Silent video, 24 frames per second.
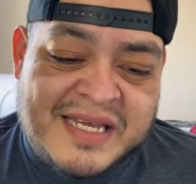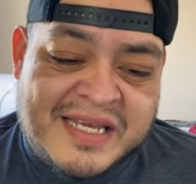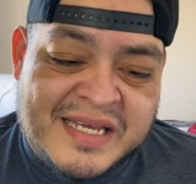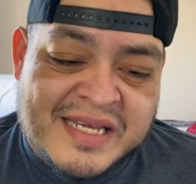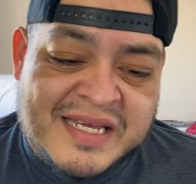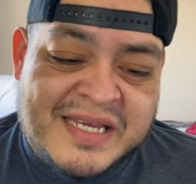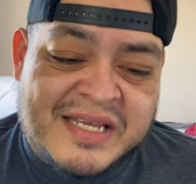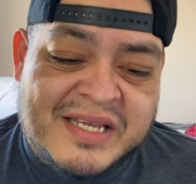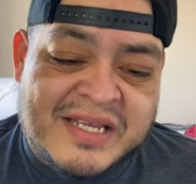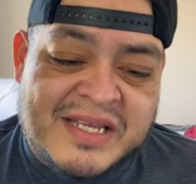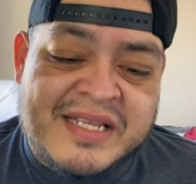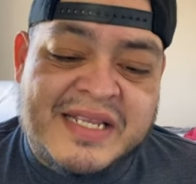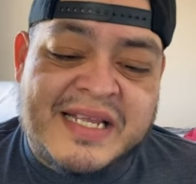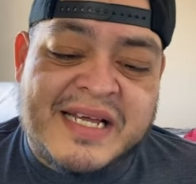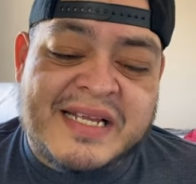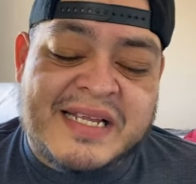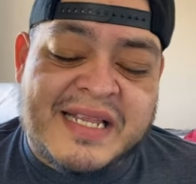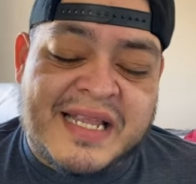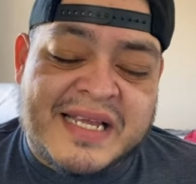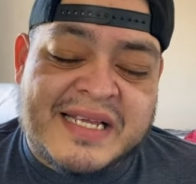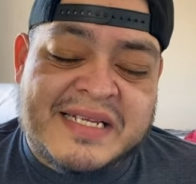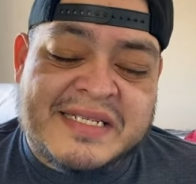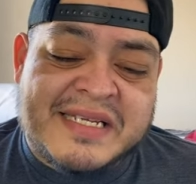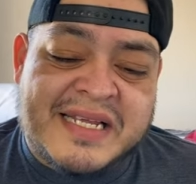you did, like
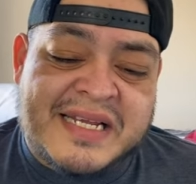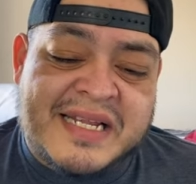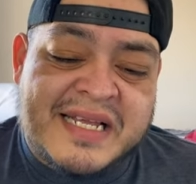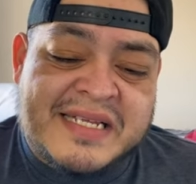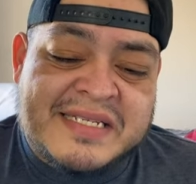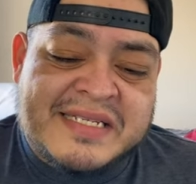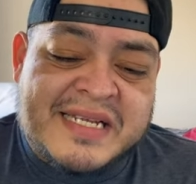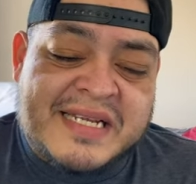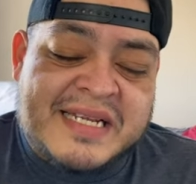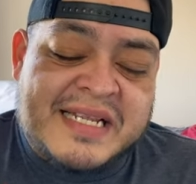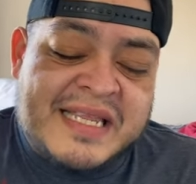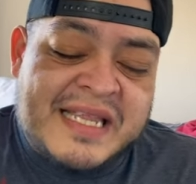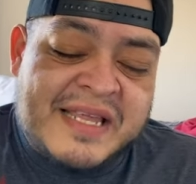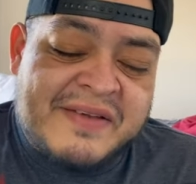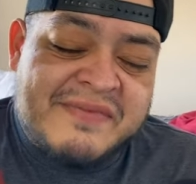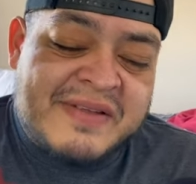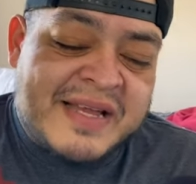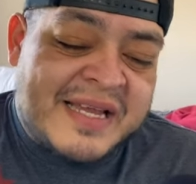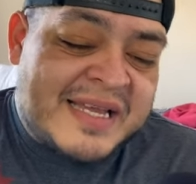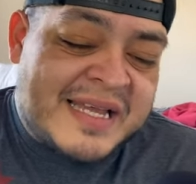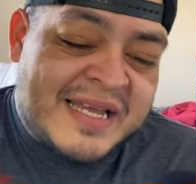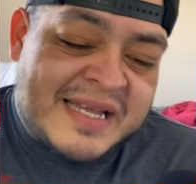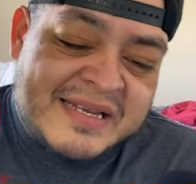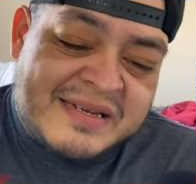I said he left.
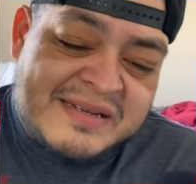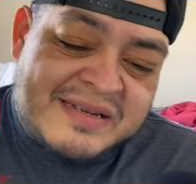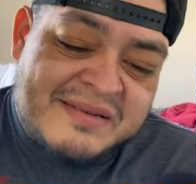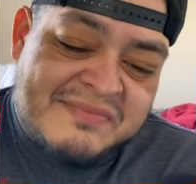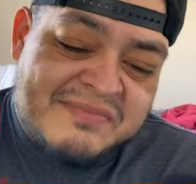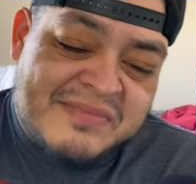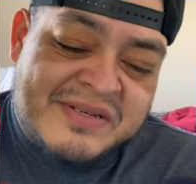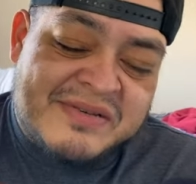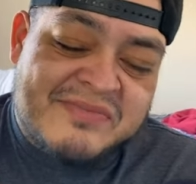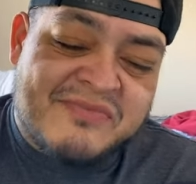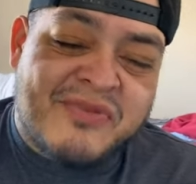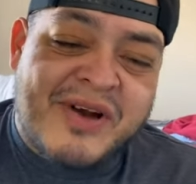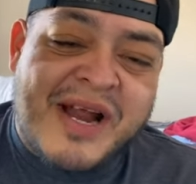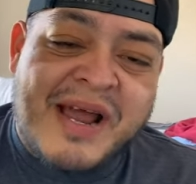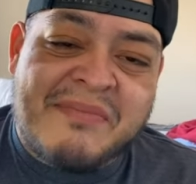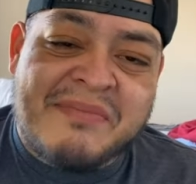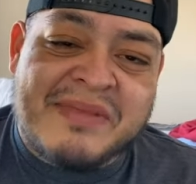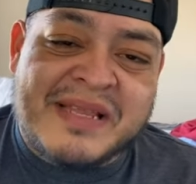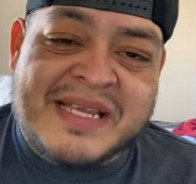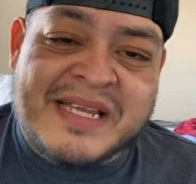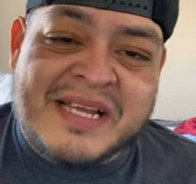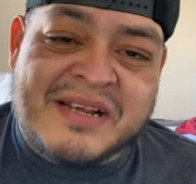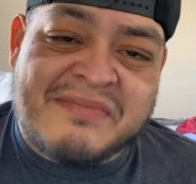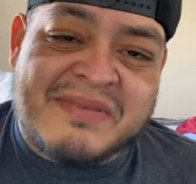I'm rambling
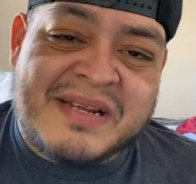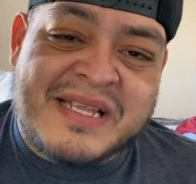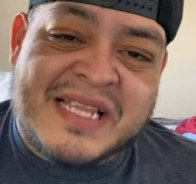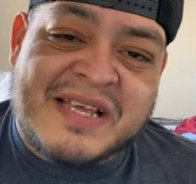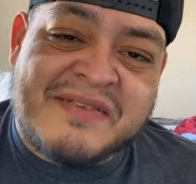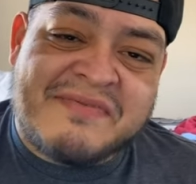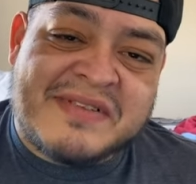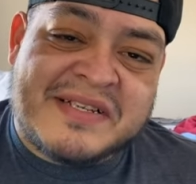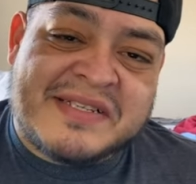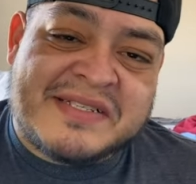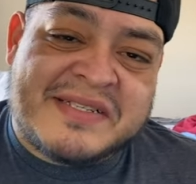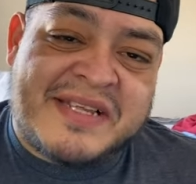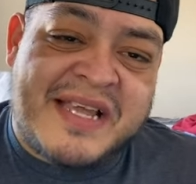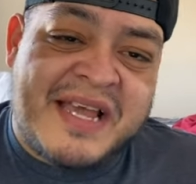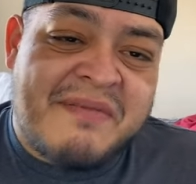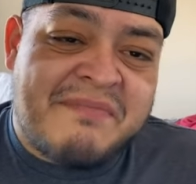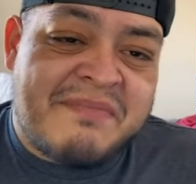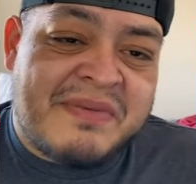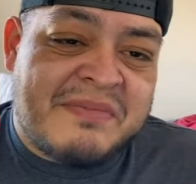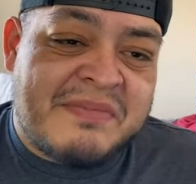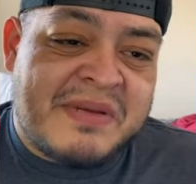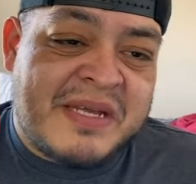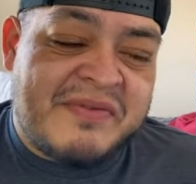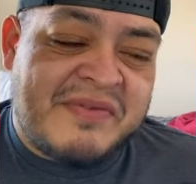here, but he left a stamp.
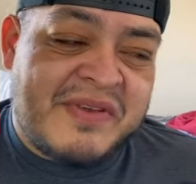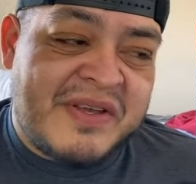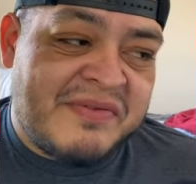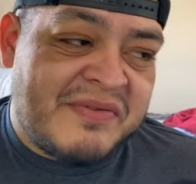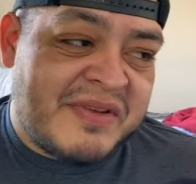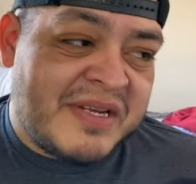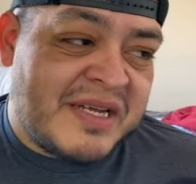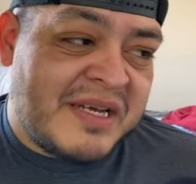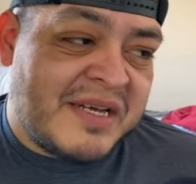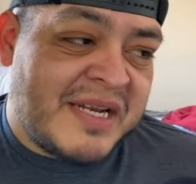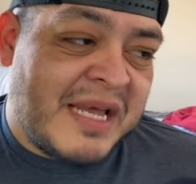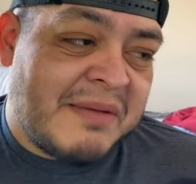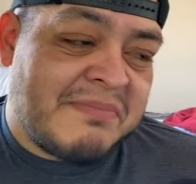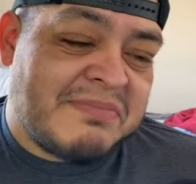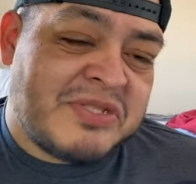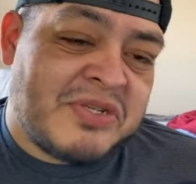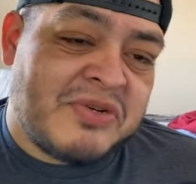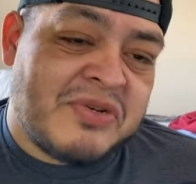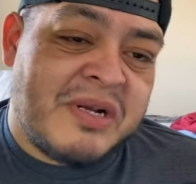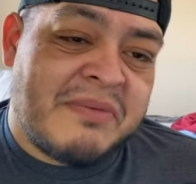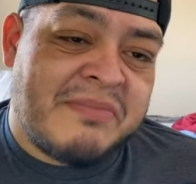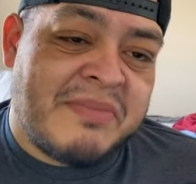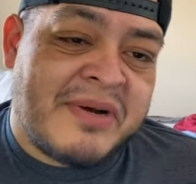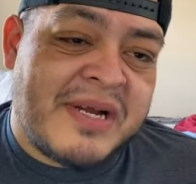Maybe even on episode
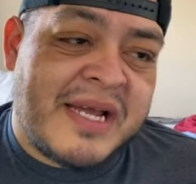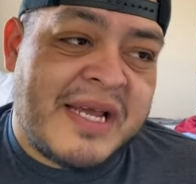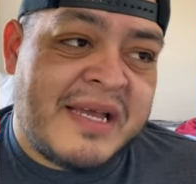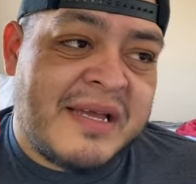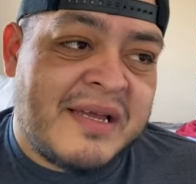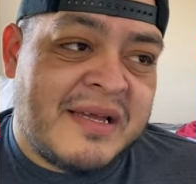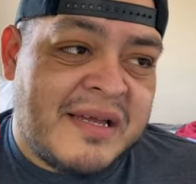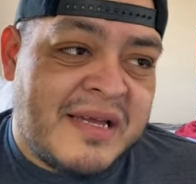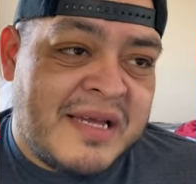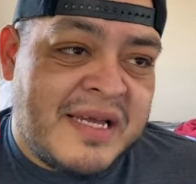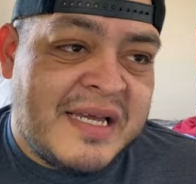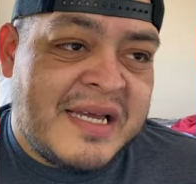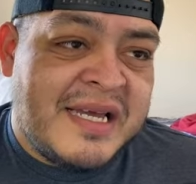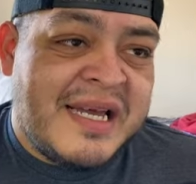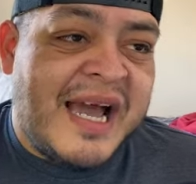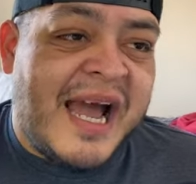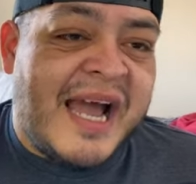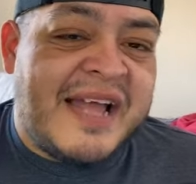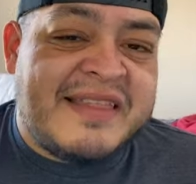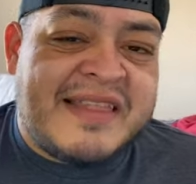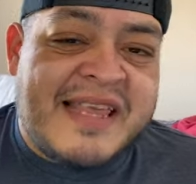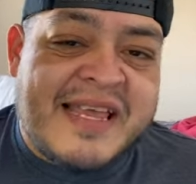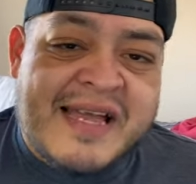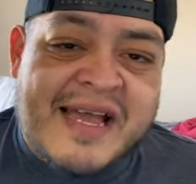number 8, I
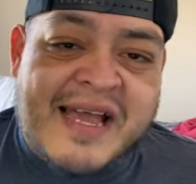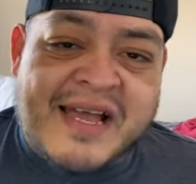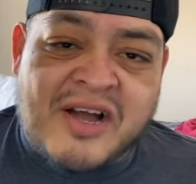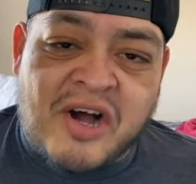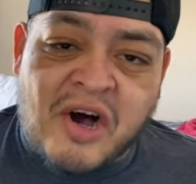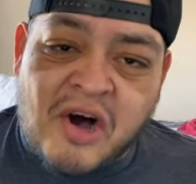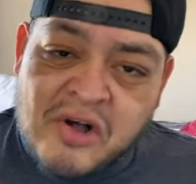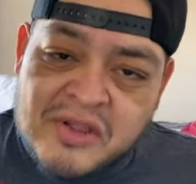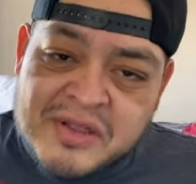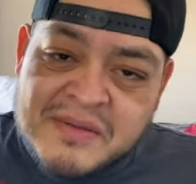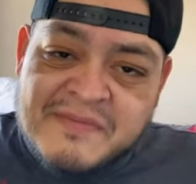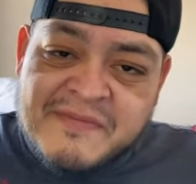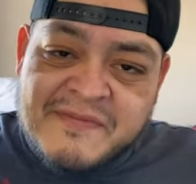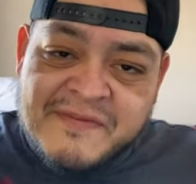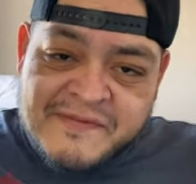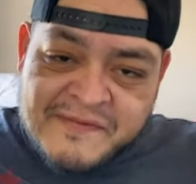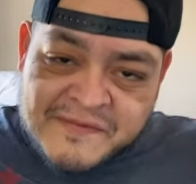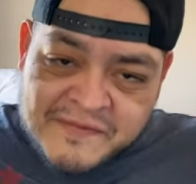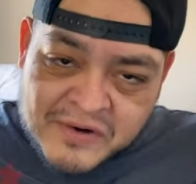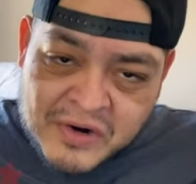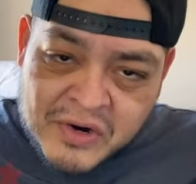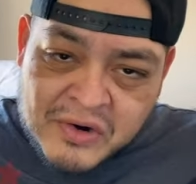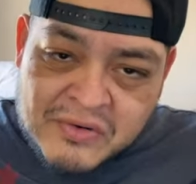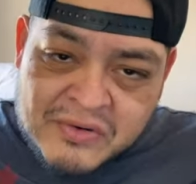think I called him
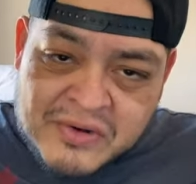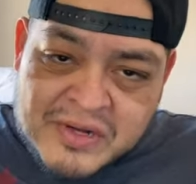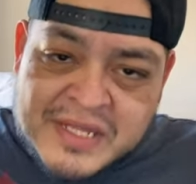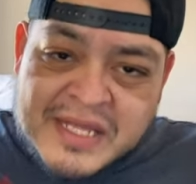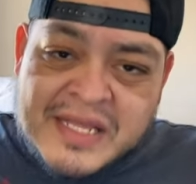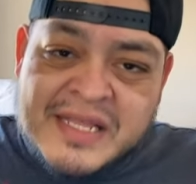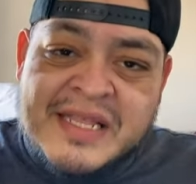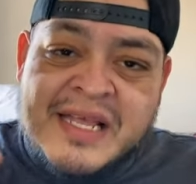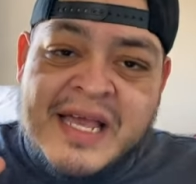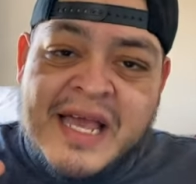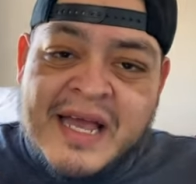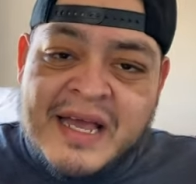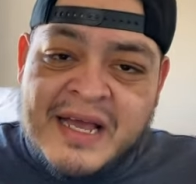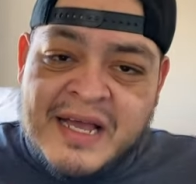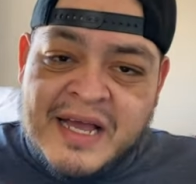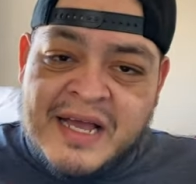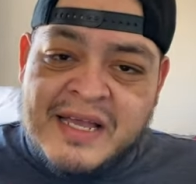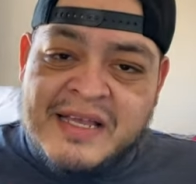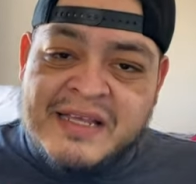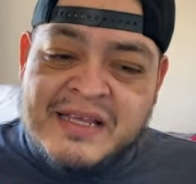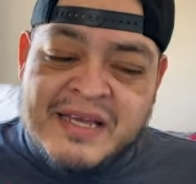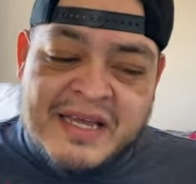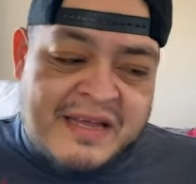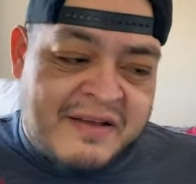Fro.
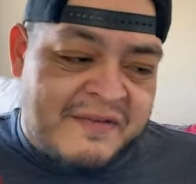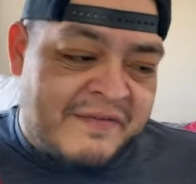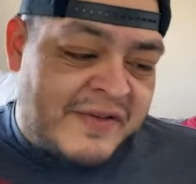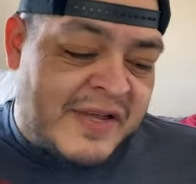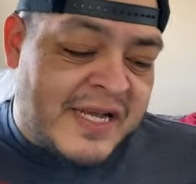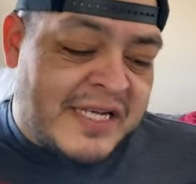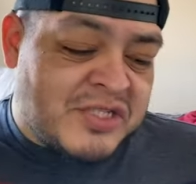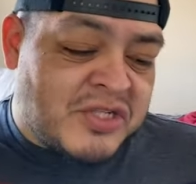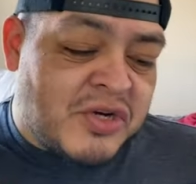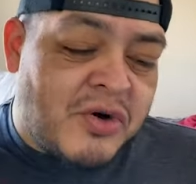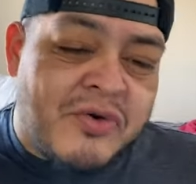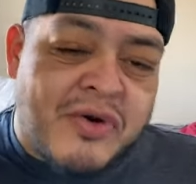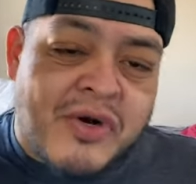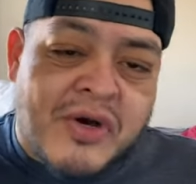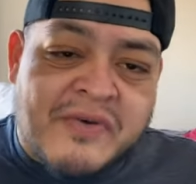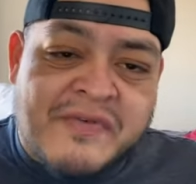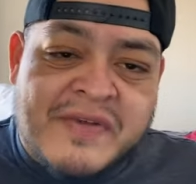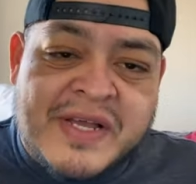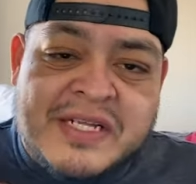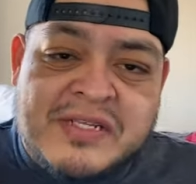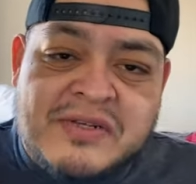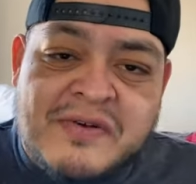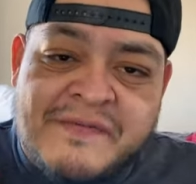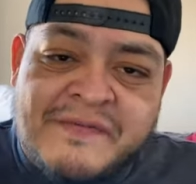If you guys don't know, if you
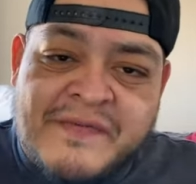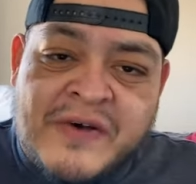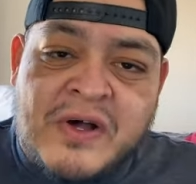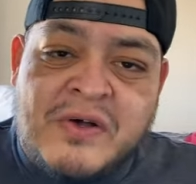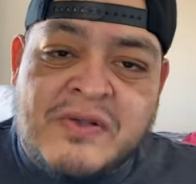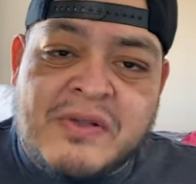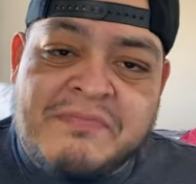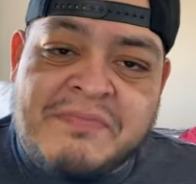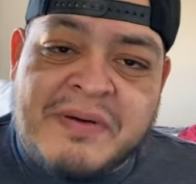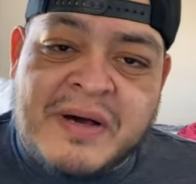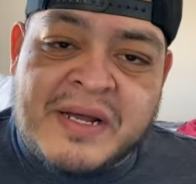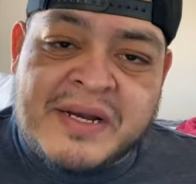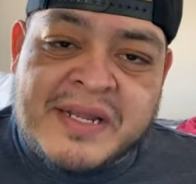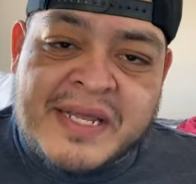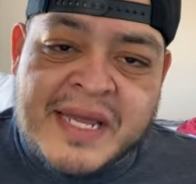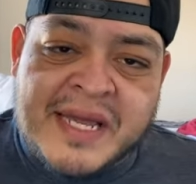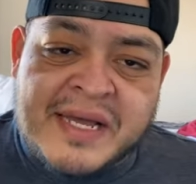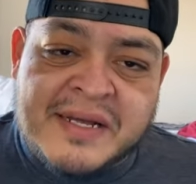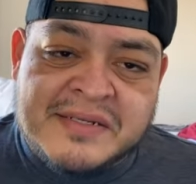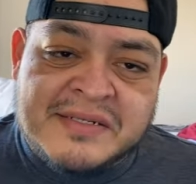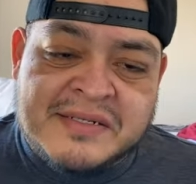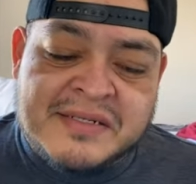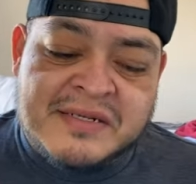guys don't follow the podcast,